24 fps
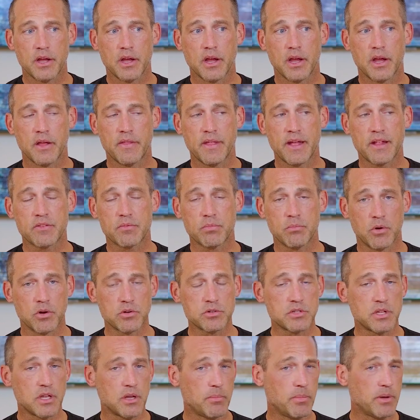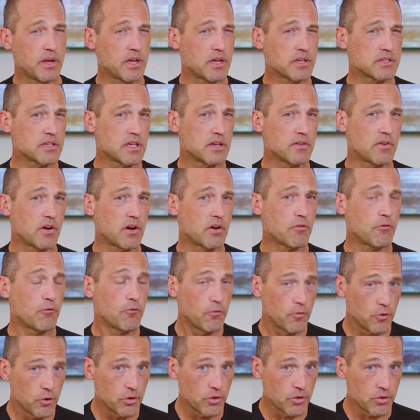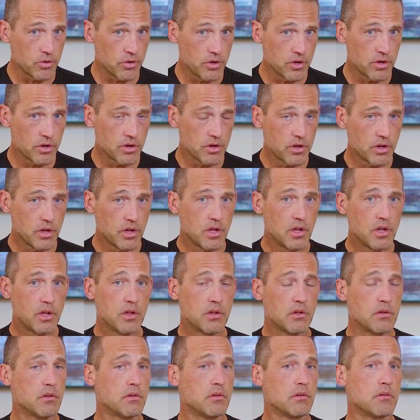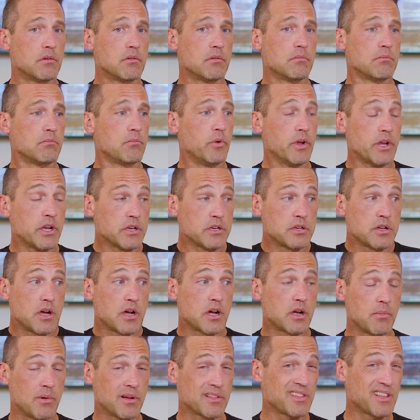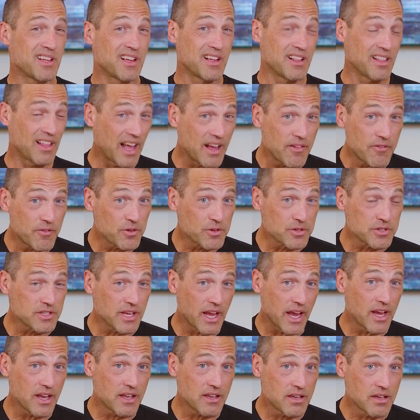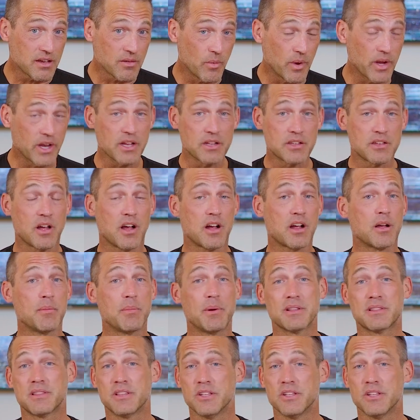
and that's mostly because of our food. We could talk about the glyphosate, we could talk about